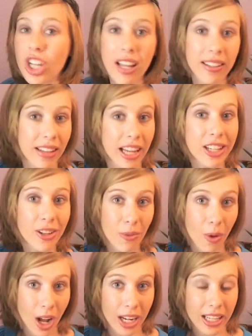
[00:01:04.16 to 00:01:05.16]
just like you
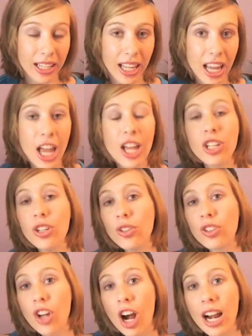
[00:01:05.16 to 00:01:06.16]
want it, you
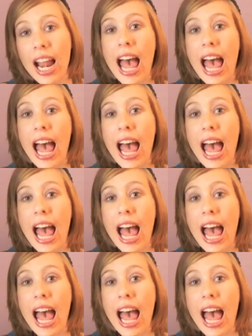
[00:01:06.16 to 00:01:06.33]
start